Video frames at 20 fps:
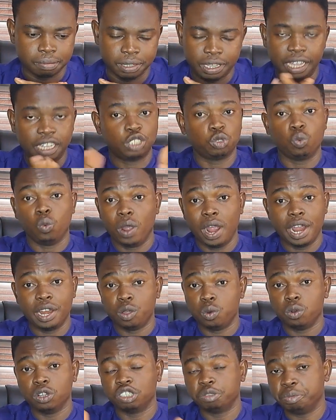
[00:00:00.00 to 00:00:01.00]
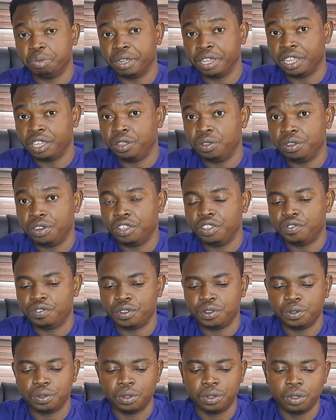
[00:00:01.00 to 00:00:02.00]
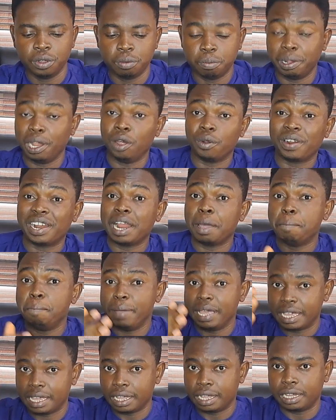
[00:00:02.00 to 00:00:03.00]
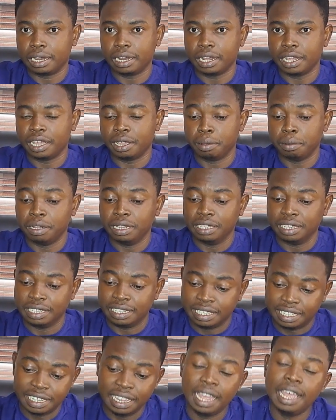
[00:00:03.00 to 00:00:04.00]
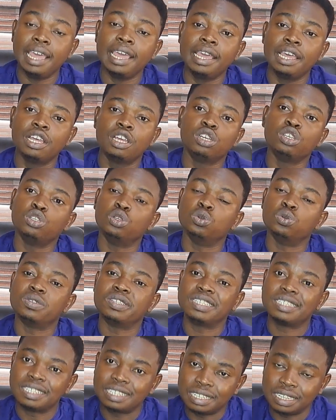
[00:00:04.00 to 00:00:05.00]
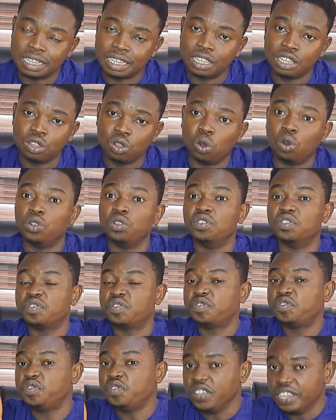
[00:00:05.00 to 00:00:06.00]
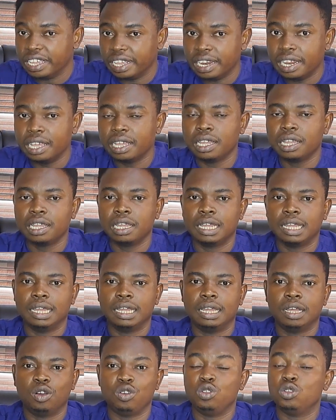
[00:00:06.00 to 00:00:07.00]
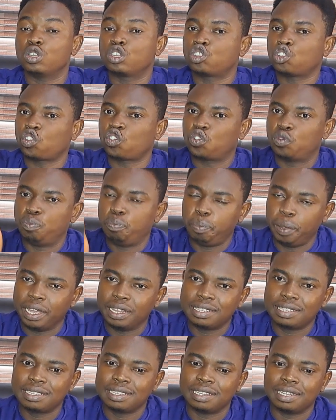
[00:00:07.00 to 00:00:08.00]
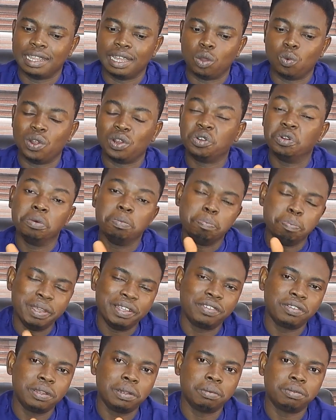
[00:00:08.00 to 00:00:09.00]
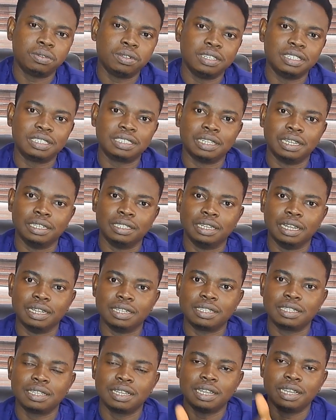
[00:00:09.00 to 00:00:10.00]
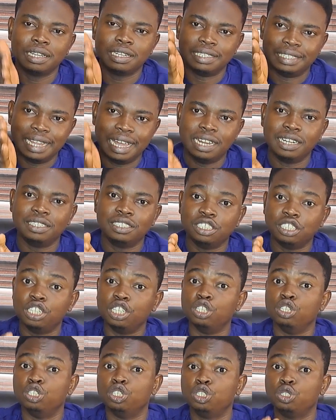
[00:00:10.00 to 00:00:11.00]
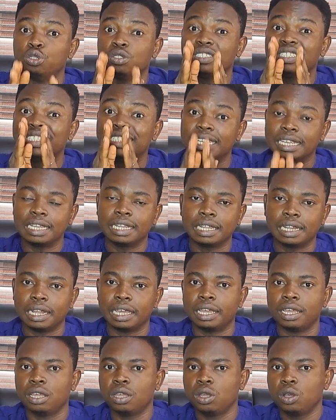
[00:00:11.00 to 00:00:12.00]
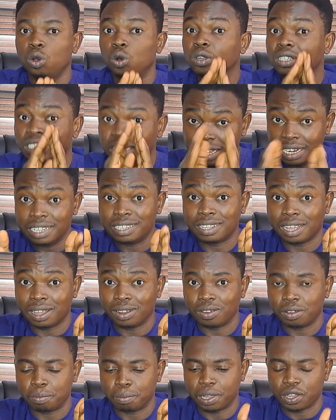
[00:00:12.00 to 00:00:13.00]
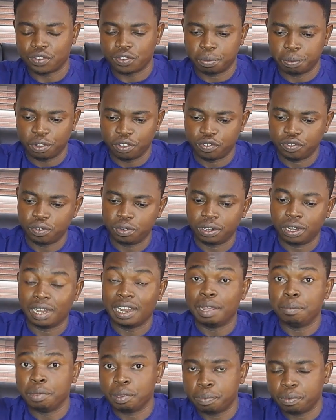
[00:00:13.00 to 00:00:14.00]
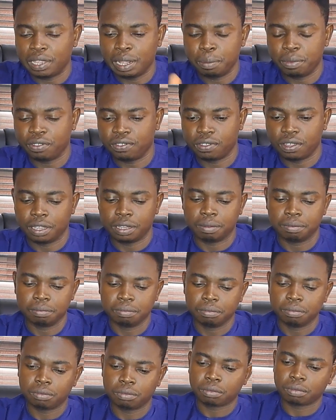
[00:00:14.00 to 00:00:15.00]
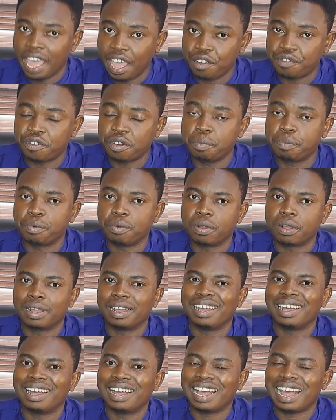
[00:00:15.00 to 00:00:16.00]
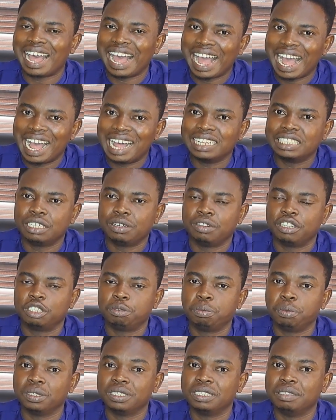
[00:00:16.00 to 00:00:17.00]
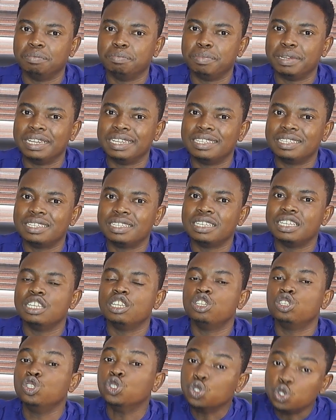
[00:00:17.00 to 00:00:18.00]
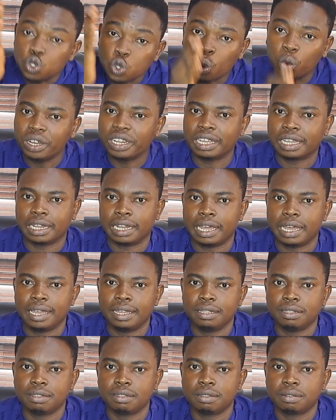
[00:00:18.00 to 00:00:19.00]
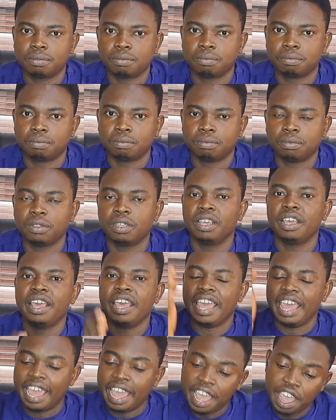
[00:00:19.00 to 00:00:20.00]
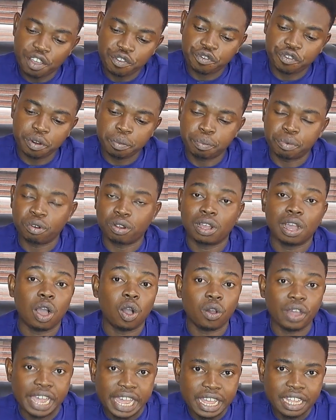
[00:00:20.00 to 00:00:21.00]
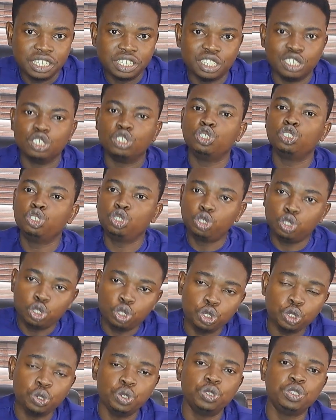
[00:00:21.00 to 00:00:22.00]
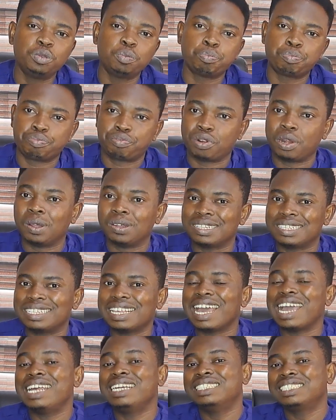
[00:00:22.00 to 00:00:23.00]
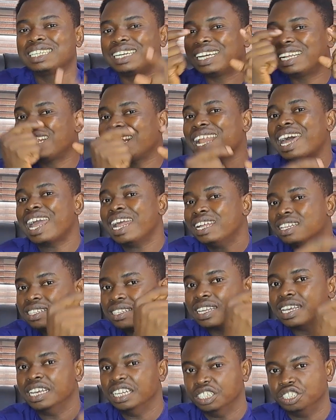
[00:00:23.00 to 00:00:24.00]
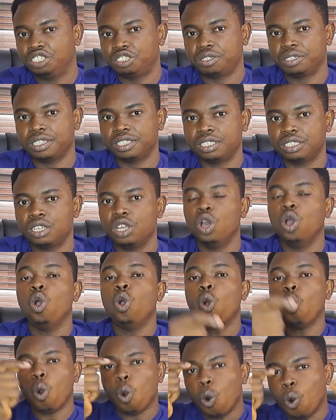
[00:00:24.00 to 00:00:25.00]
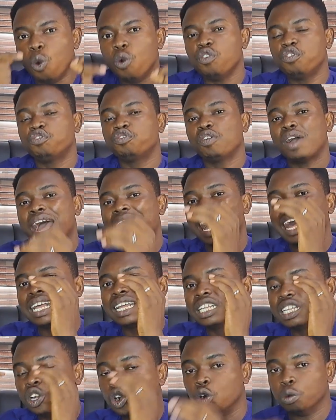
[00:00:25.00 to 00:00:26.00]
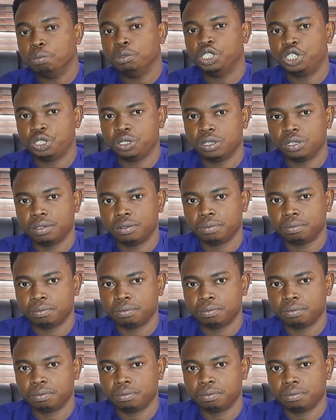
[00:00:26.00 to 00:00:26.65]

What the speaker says: yes, we are the ones bringing you this video, but I'd rather make it clear. The day you see or you feel or you suspect that we're not meeting up to the standards, that is the day you should stay clear or delete our numbers from your phone. Now, let me say it. Every broker has a responsibility to the client. Every broker or agent should prioritize client interest over commission.